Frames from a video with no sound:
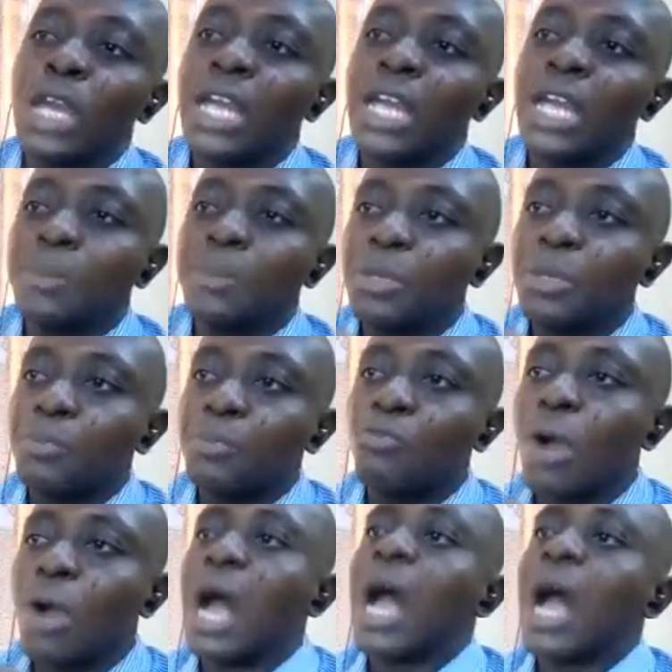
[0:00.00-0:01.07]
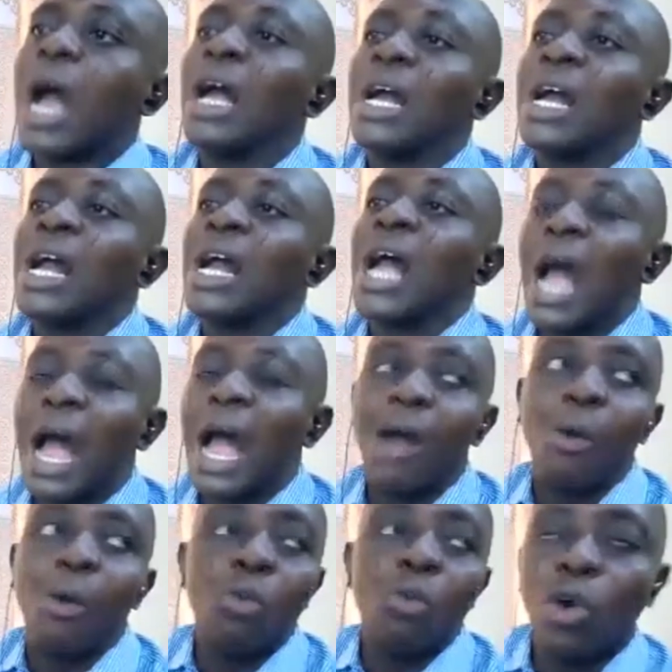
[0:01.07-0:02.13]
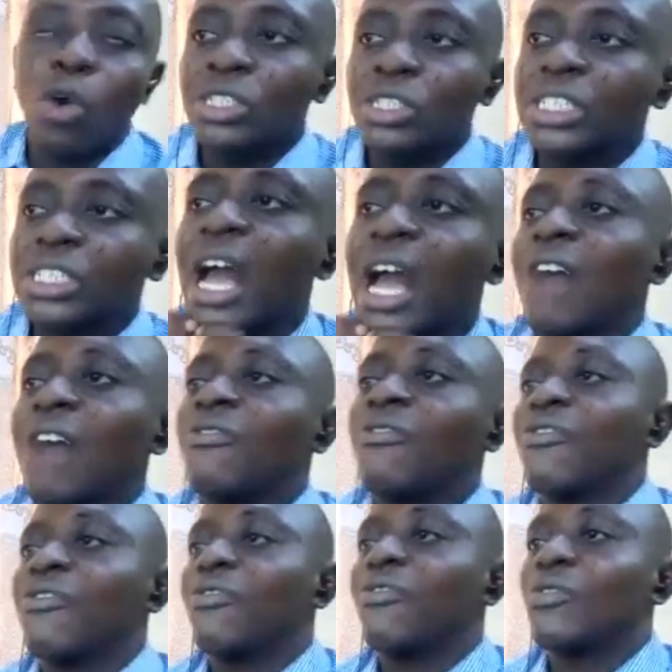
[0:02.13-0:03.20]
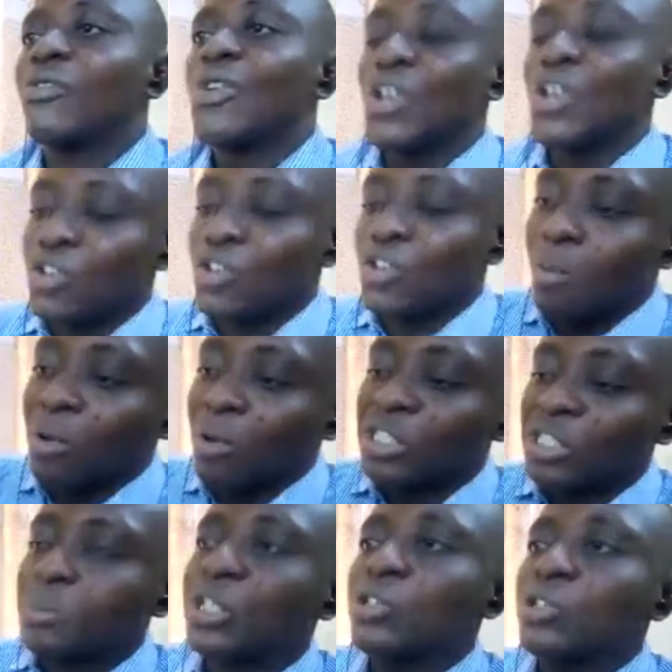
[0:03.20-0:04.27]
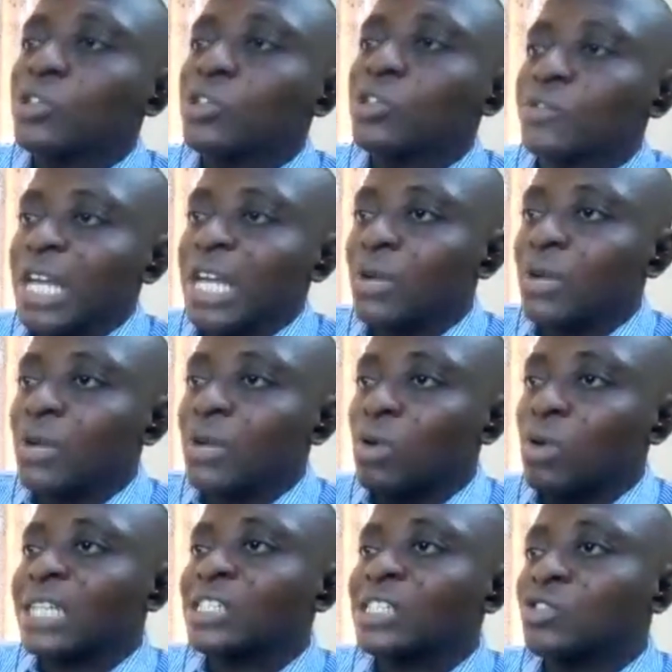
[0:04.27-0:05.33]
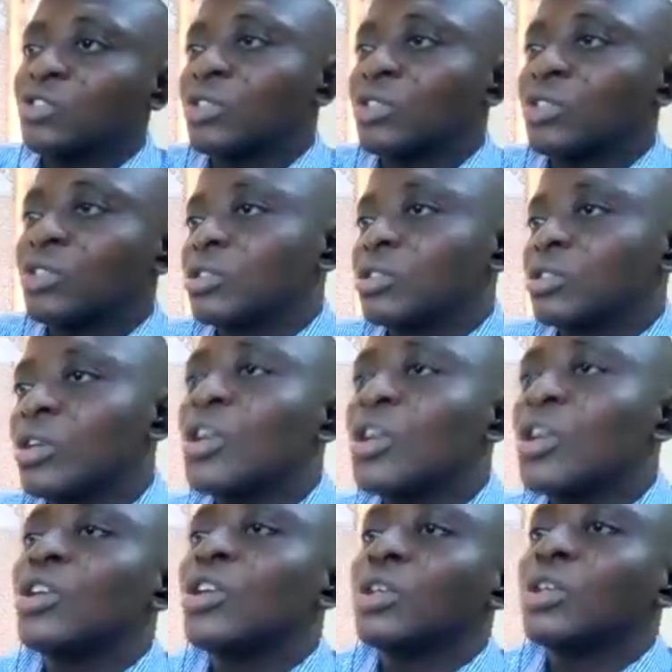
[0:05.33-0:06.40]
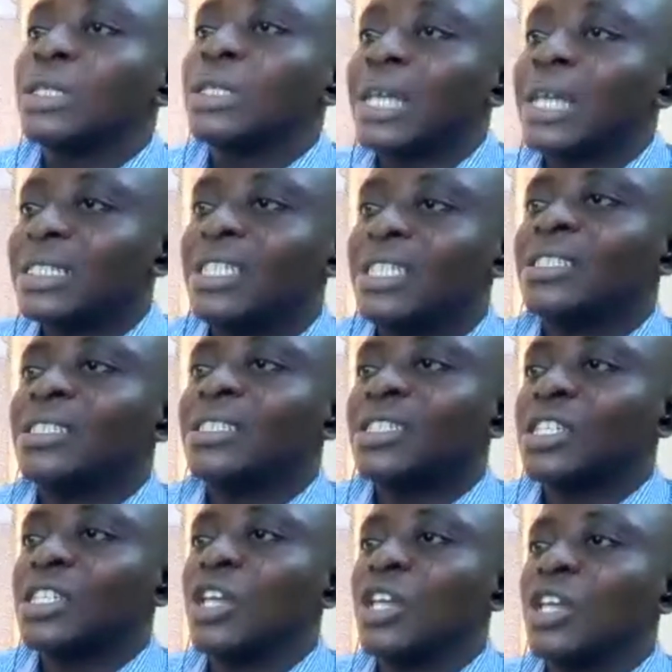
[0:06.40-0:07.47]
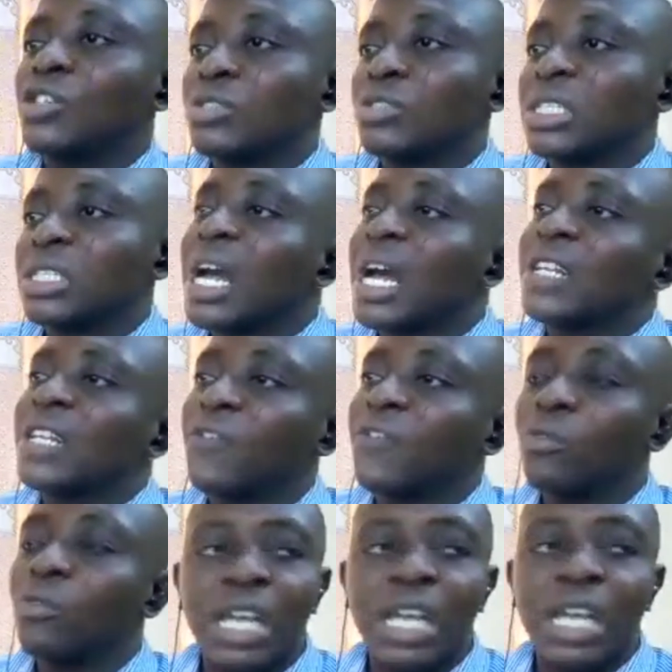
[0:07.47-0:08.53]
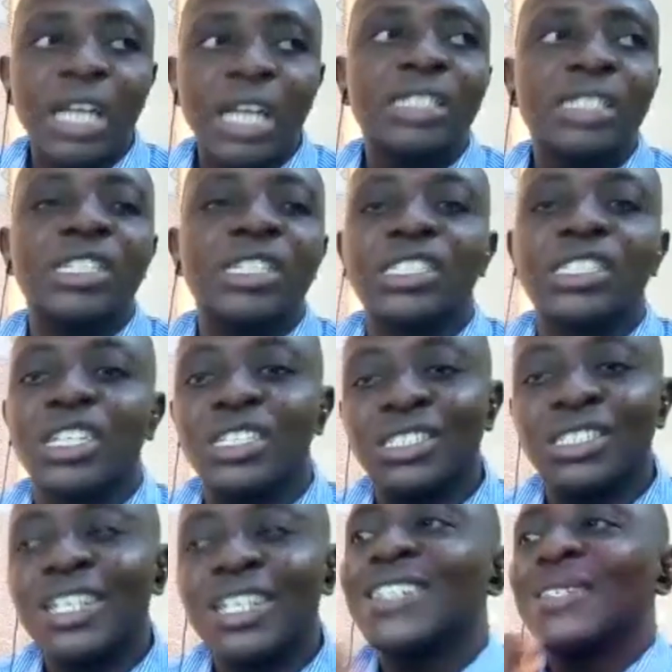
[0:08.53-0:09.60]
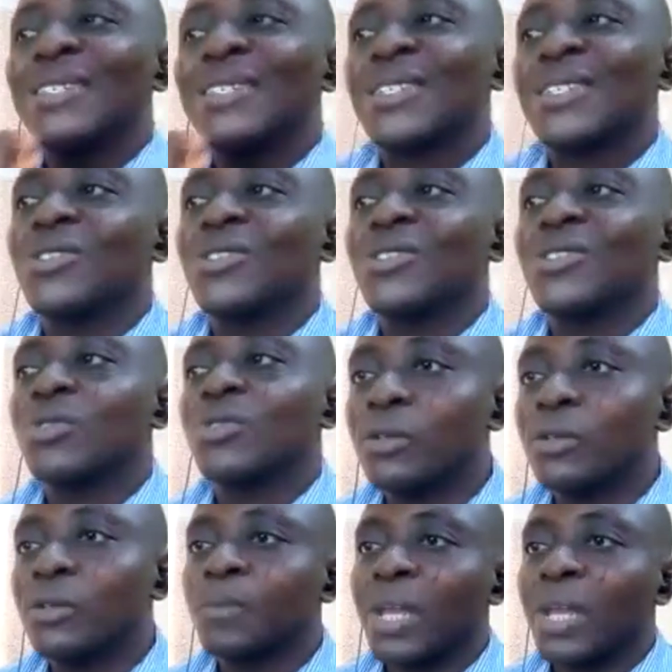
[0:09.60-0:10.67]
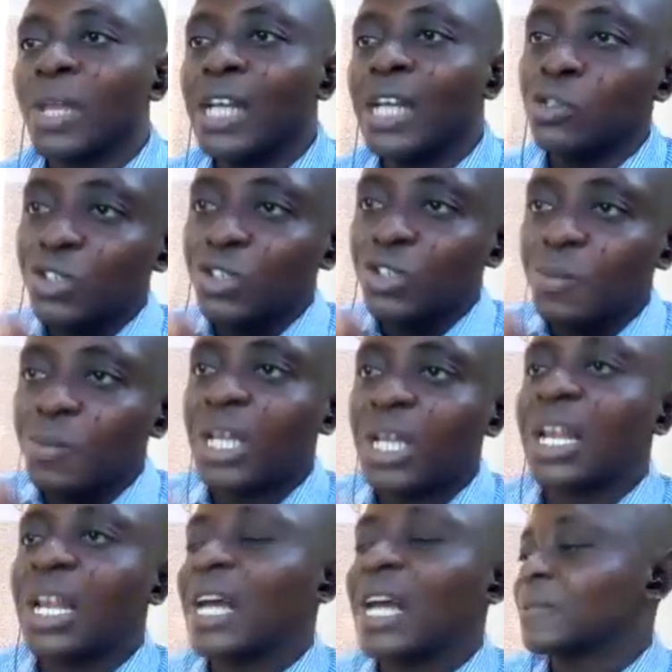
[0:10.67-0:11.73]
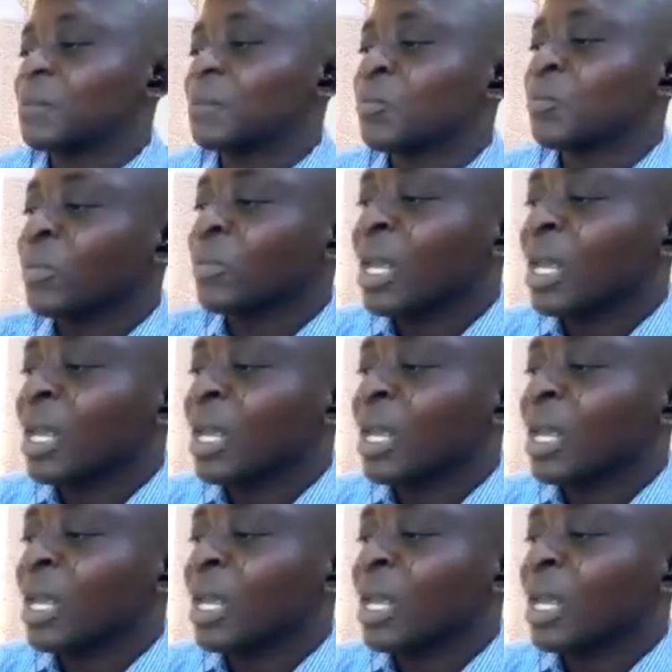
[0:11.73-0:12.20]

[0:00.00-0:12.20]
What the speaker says: where the people are and what they have. You must make use of their local situation. That is, change should start from the existing situation. Are you with me, class?